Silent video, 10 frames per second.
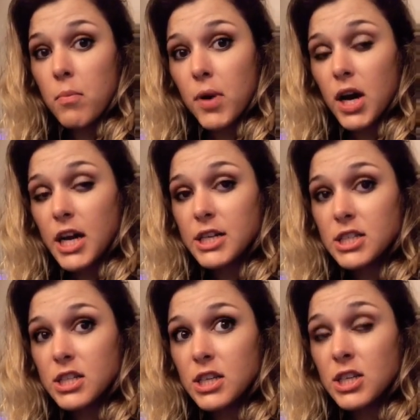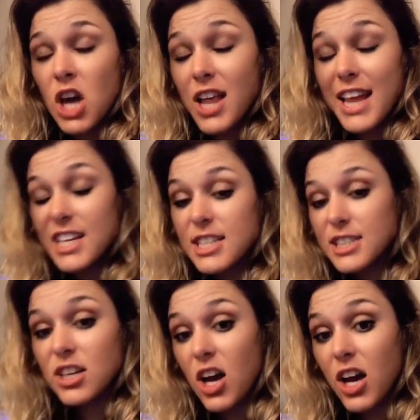but not like
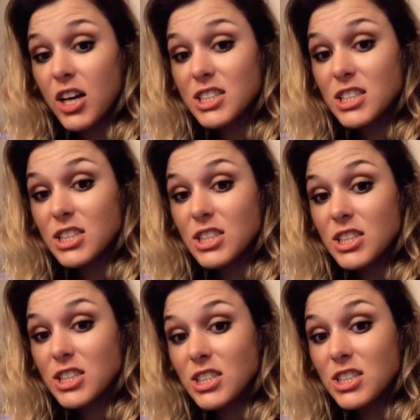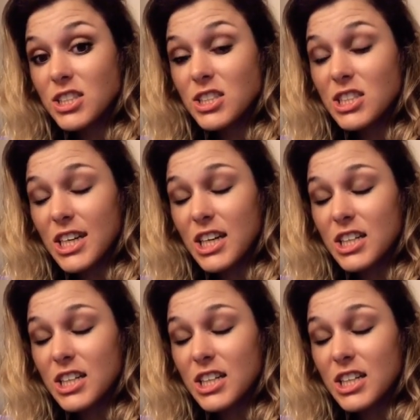TikTok. Yeah.